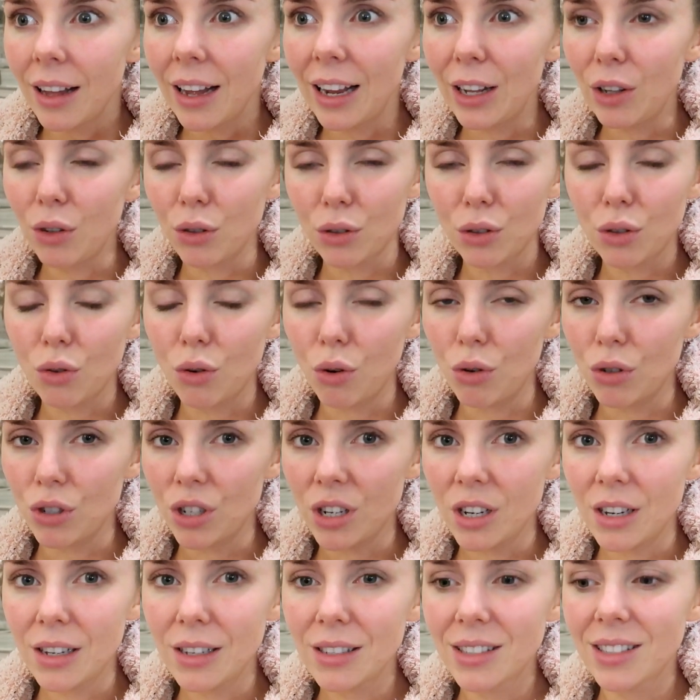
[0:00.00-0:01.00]
it looks
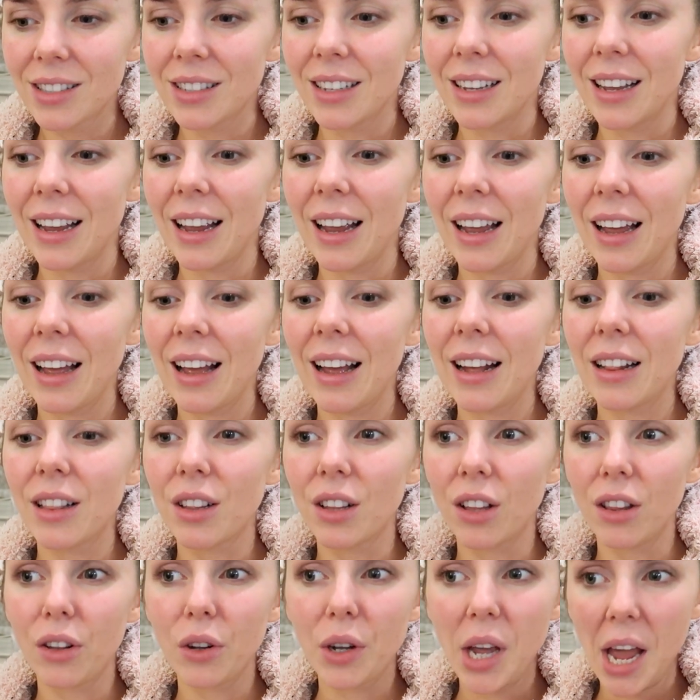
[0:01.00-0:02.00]
gorgeous.
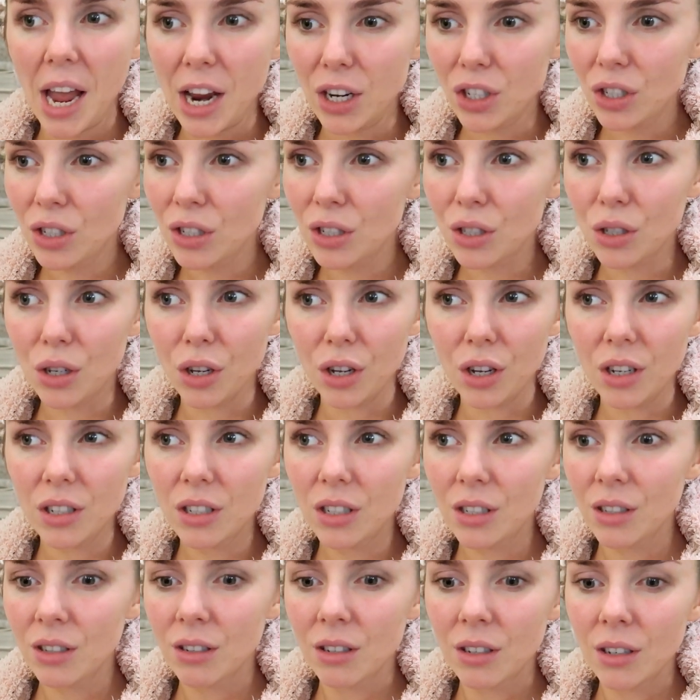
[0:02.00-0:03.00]
The location is
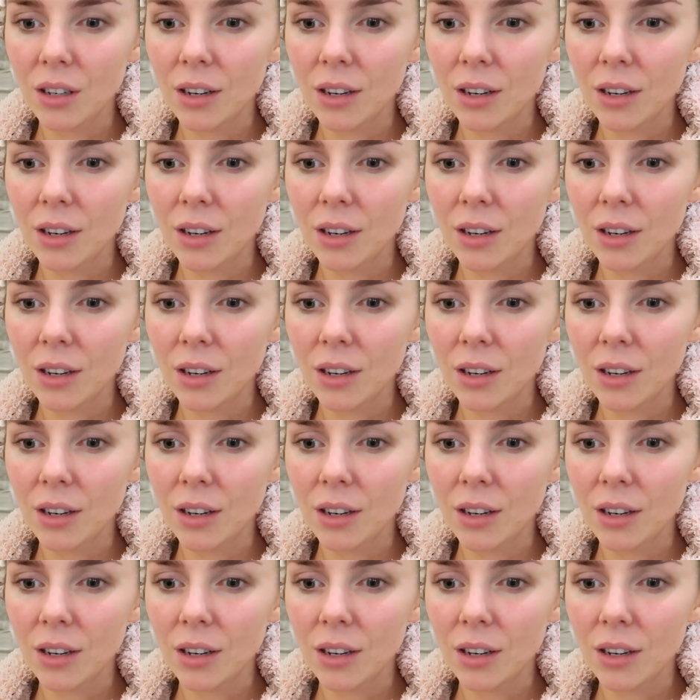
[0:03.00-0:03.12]
good.